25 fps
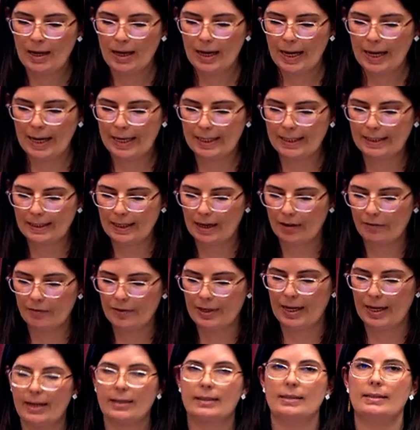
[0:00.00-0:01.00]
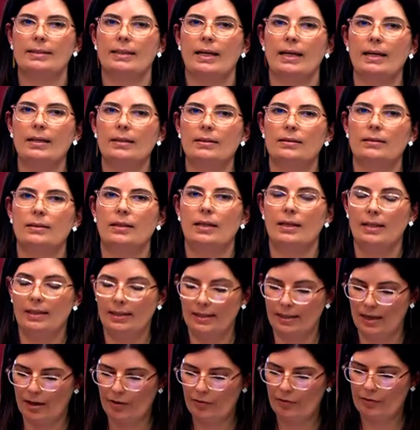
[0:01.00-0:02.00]
He loved state. He
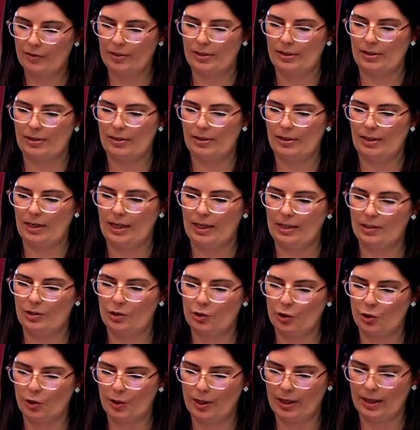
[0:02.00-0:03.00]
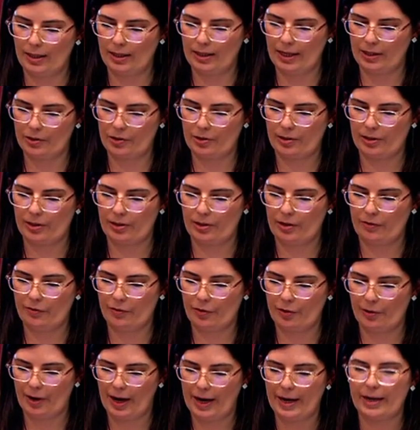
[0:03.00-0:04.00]
loved his duty electorate of
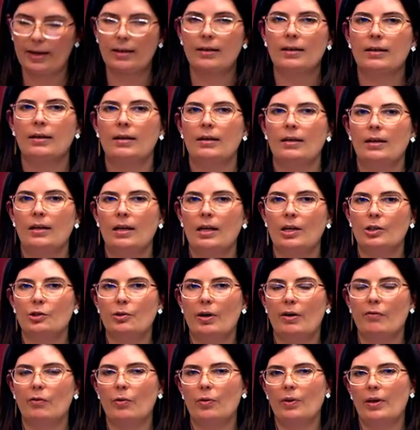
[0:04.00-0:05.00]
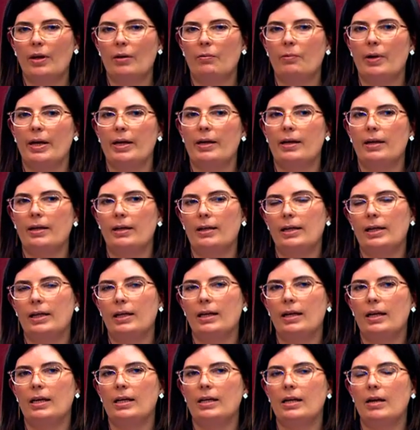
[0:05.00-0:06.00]
Grey. He travelled there regularly.
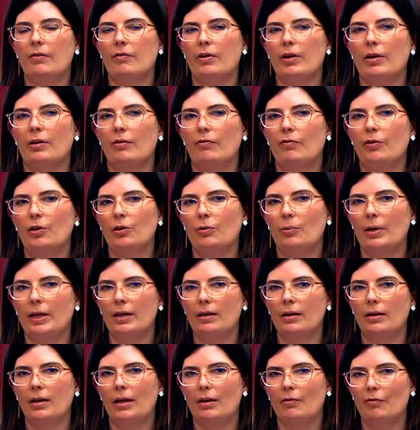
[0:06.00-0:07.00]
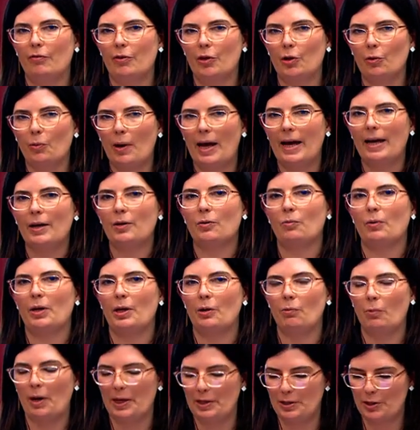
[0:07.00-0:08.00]
He never flew in and flew out. When he
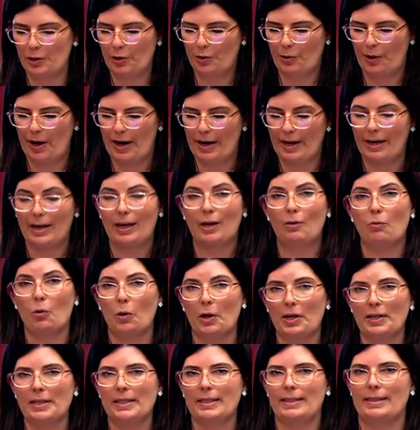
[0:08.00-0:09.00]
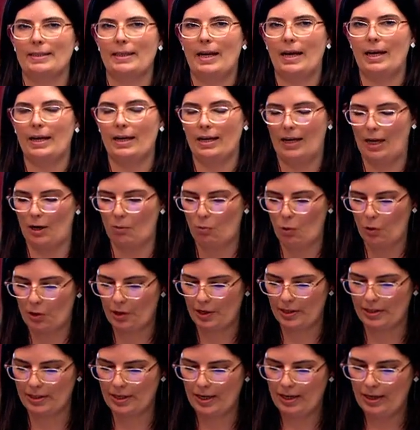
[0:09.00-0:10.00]
went to Grey, he wanted to stay. He
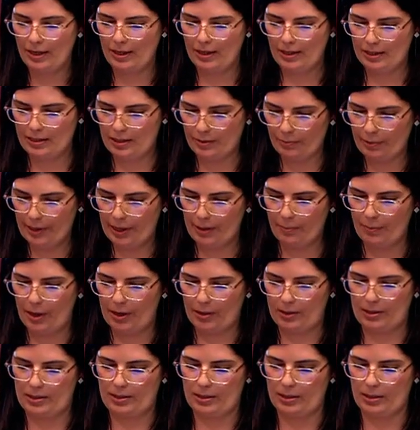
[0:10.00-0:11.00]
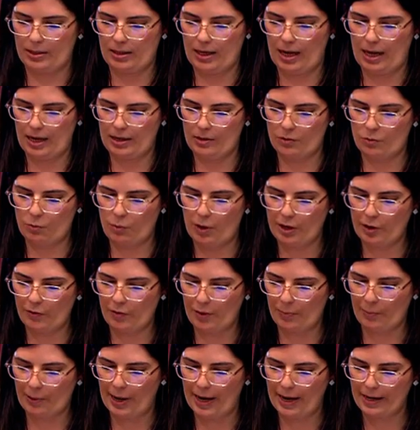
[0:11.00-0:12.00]
wanted to be amongst it. And one of the
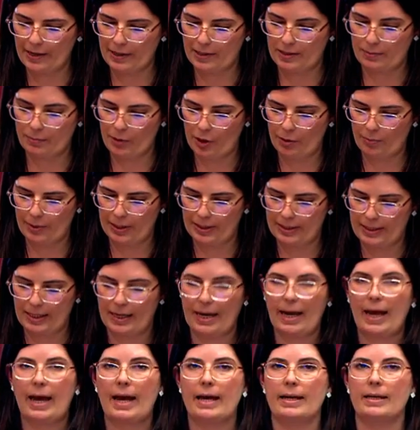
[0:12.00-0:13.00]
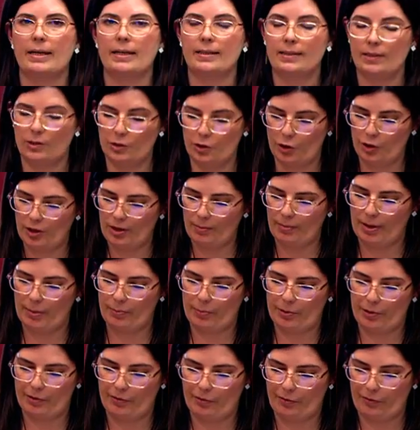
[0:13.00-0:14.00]
proudest moments he had as a duty
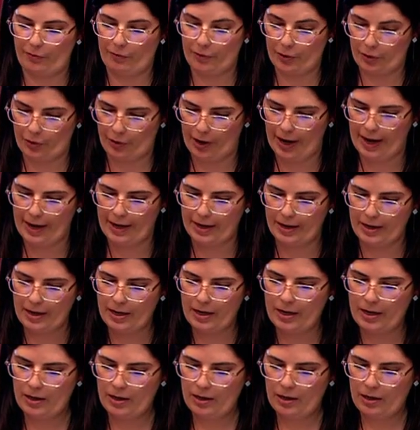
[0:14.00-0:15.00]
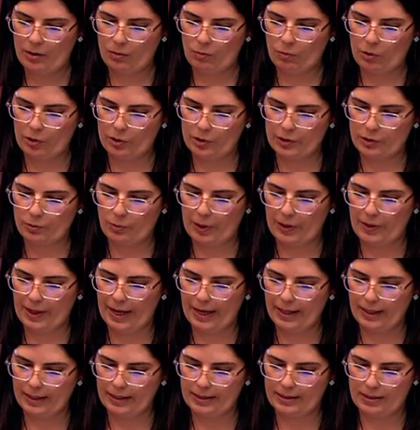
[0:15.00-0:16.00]
member for Grey was when the
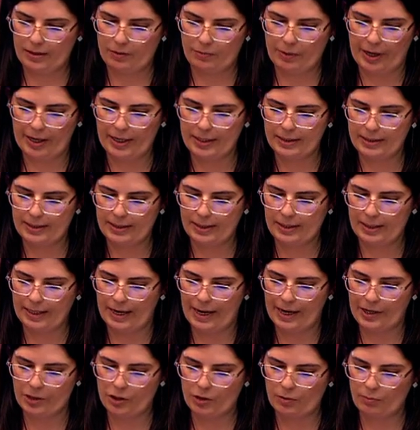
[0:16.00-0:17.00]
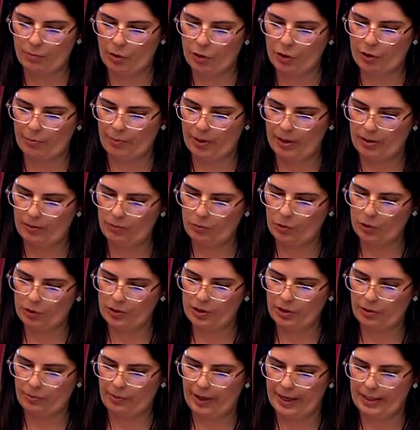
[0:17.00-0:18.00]
Elliston Reconciliation Monument was
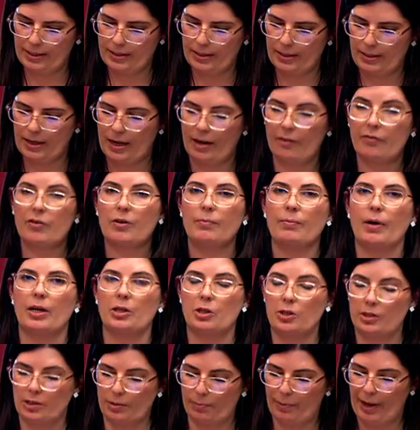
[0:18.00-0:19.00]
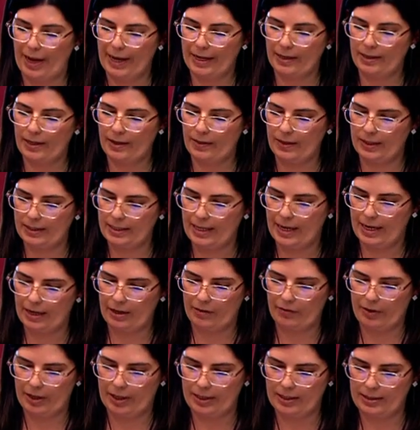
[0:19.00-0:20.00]
erected after much debate in the town
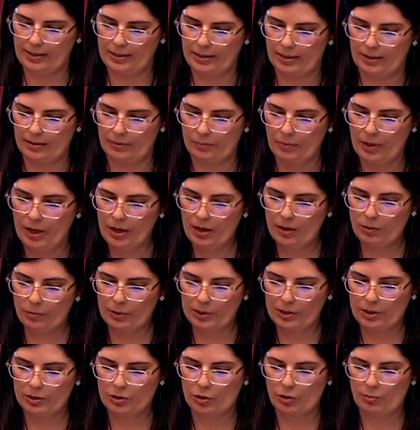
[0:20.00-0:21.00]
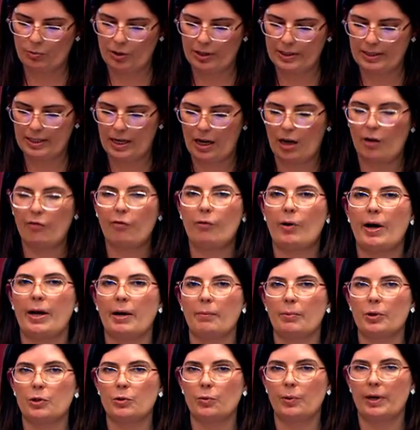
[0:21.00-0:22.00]
of Elliston, which is almost halfway
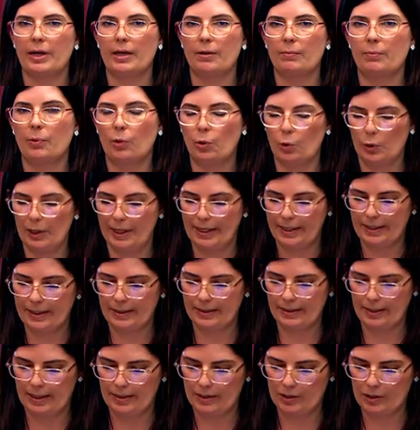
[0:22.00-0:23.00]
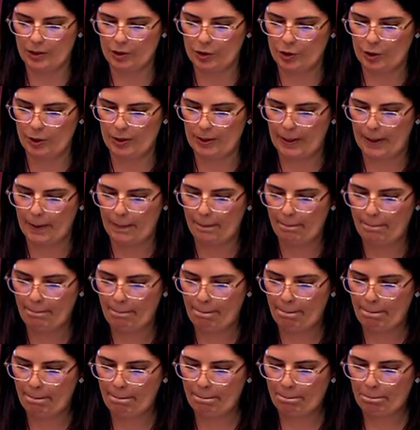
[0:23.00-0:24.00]
between Port Lincoln and Ceduna.
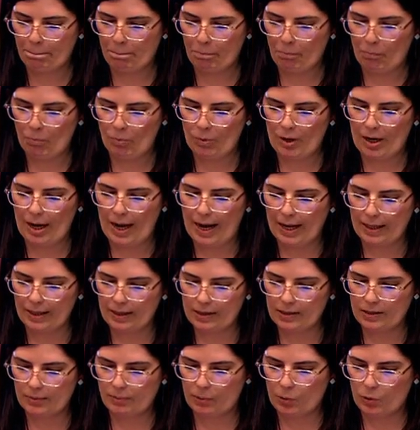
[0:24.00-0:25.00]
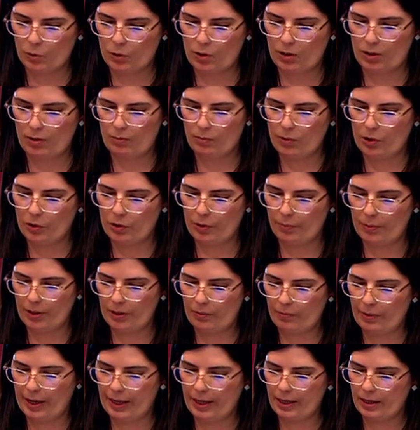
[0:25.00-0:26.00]
Alex supported the monument,
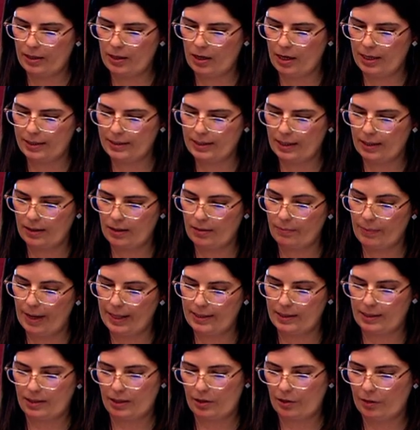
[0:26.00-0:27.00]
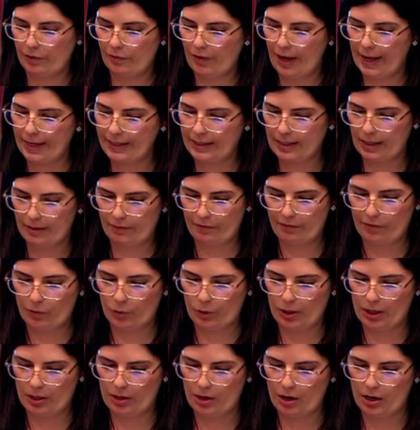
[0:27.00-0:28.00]
recognising the massacre of
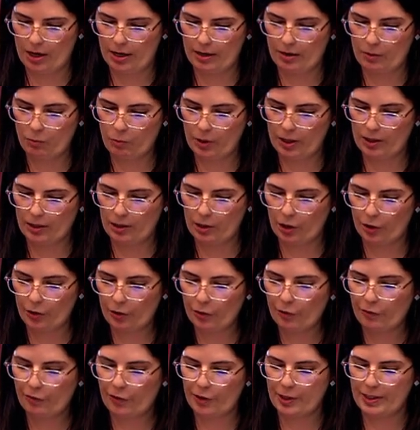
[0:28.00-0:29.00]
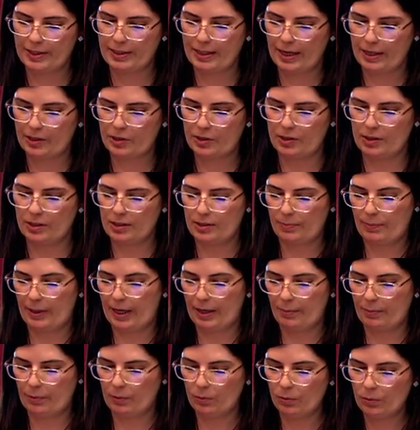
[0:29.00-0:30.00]
1849, where the local First Nations
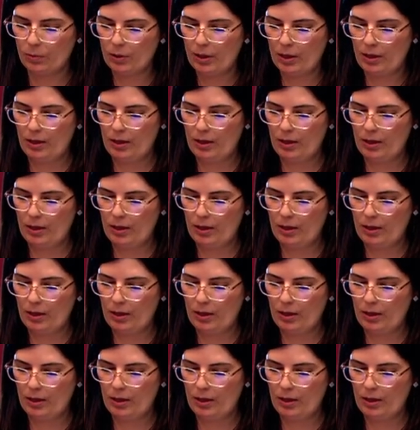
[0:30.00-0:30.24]
people